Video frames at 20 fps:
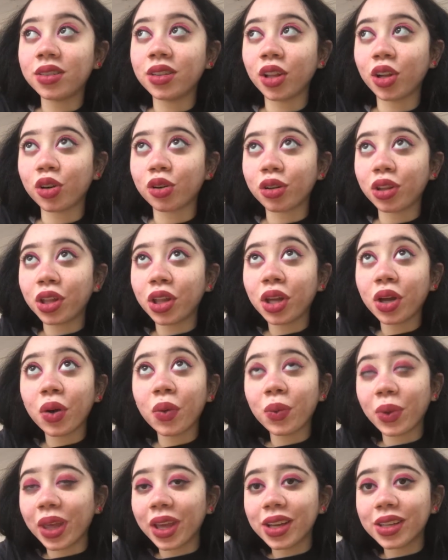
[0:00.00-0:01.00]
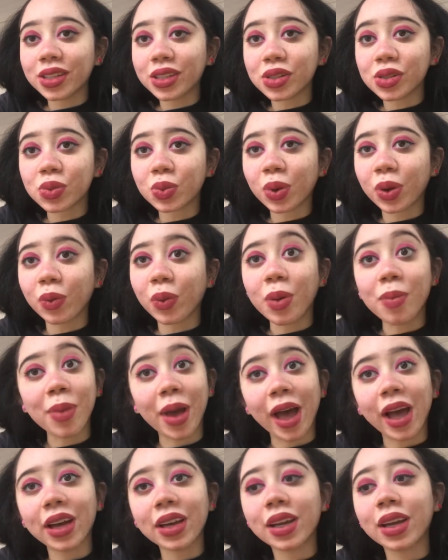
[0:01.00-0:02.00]
literally a week since we went
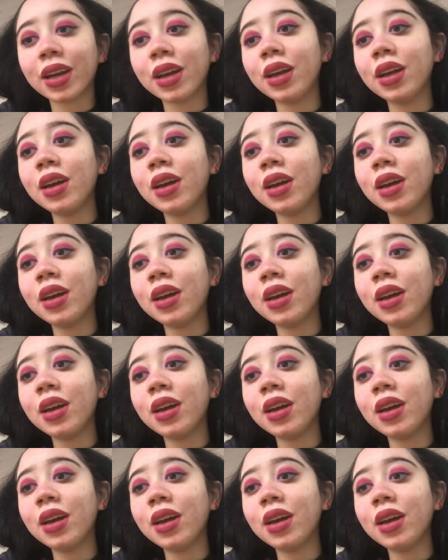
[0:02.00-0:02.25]
back.